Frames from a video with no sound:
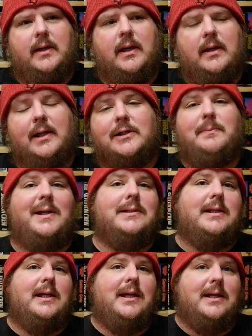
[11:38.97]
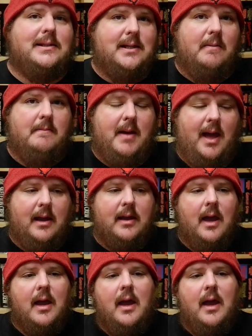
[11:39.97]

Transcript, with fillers: again, and that's because the kids come back.